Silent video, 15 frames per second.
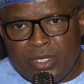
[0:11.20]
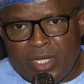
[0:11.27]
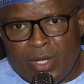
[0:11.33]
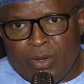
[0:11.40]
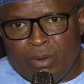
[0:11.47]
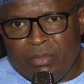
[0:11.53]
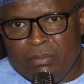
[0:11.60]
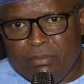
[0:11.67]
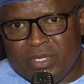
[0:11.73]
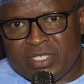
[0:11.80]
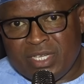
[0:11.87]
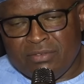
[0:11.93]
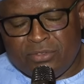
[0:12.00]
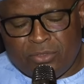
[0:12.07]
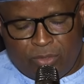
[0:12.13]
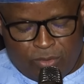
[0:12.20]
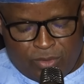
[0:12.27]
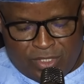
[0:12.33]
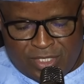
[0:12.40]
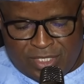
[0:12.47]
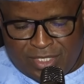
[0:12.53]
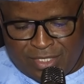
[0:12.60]
Our members have
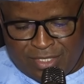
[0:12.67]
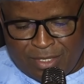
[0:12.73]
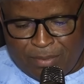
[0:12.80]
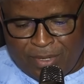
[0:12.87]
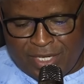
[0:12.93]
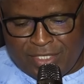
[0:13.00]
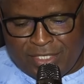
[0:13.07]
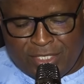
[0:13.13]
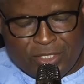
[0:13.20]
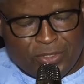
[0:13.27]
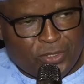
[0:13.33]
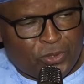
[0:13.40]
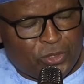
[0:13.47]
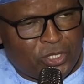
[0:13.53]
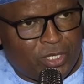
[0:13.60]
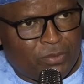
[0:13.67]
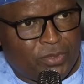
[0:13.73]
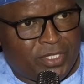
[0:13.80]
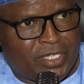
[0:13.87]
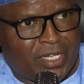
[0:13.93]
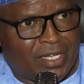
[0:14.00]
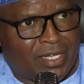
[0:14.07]
turned the party into a social
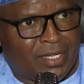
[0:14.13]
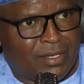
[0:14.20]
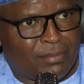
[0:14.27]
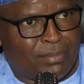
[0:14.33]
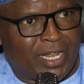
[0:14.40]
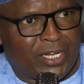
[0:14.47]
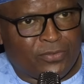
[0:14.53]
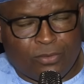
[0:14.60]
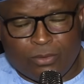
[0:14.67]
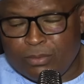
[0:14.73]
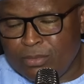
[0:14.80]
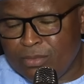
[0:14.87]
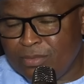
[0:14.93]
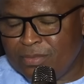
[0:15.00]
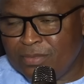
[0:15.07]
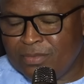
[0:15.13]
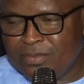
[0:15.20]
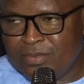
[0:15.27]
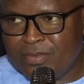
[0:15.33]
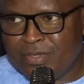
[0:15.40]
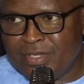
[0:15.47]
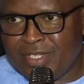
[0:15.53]
media platform.
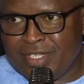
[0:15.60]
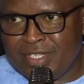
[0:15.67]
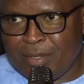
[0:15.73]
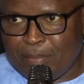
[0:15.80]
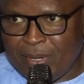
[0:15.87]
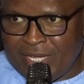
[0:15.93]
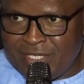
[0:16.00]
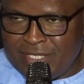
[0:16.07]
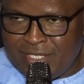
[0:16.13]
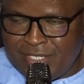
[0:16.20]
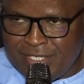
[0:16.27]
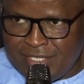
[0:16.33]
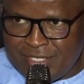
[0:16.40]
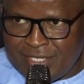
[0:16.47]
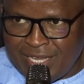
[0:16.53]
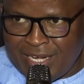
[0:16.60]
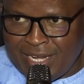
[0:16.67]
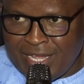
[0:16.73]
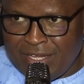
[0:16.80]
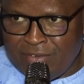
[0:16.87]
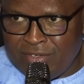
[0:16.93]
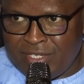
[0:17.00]
The party is
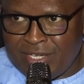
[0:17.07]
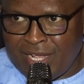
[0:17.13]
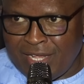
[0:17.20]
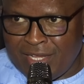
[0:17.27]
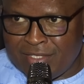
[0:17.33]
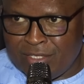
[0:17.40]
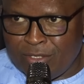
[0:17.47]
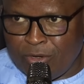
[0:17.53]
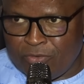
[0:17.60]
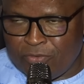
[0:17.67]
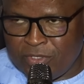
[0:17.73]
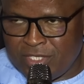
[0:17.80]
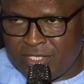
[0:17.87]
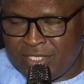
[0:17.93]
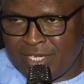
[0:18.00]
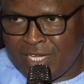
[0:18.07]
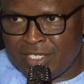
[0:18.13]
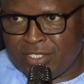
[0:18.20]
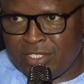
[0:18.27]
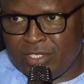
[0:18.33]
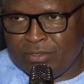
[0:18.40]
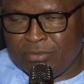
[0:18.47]
alive, it has an office, it
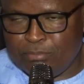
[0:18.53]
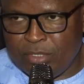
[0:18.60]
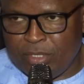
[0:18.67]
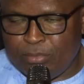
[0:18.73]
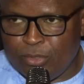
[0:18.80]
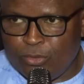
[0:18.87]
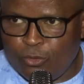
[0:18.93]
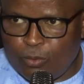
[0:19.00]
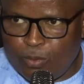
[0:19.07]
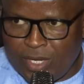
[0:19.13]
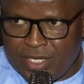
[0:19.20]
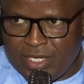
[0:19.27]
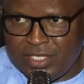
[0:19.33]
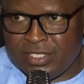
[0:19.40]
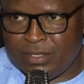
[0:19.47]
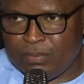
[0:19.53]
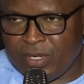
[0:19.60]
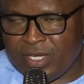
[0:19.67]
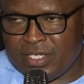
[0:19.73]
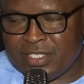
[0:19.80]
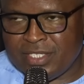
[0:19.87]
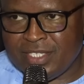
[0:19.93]
has people who manage the
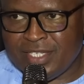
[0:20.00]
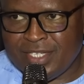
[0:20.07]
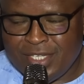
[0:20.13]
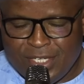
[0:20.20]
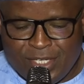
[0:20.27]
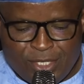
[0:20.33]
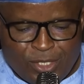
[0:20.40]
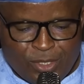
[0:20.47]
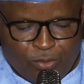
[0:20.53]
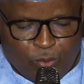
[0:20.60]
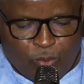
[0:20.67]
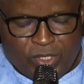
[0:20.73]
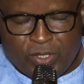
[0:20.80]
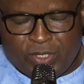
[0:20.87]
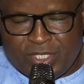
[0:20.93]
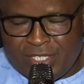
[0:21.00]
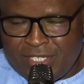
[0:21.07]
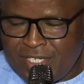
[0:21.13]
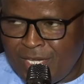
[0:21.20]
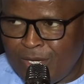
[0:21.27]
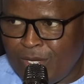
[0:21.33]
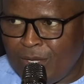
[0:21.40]
party. But when you
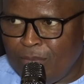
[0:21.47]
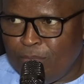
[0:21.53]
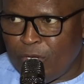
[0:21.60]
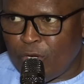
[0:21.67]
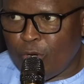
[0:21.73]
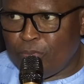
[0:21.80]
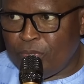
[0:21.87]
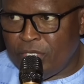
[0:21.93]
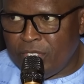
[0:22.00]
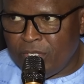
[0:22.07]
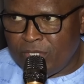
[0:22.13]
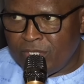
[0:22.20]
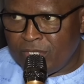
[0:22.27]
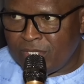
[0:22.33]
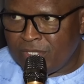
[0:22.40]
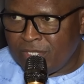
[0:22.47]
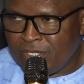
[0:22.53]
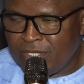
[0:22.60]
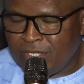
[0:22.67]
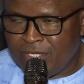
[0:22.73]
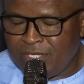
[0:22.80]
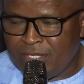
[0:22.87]
sit down and make opinions
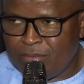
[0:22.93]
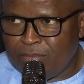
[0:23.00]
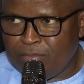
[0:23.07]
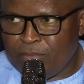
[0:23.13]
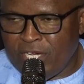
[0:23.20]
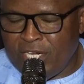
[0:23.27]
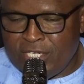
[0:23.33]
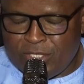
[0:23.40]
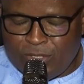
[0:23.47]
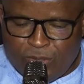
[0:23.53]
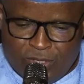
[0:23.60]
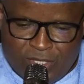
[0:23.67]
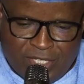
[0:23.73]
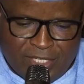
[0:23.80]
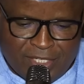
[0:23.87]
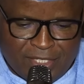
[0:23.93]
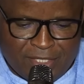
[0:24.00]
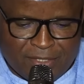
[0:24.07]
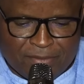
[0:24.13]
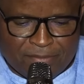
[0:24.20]
based on the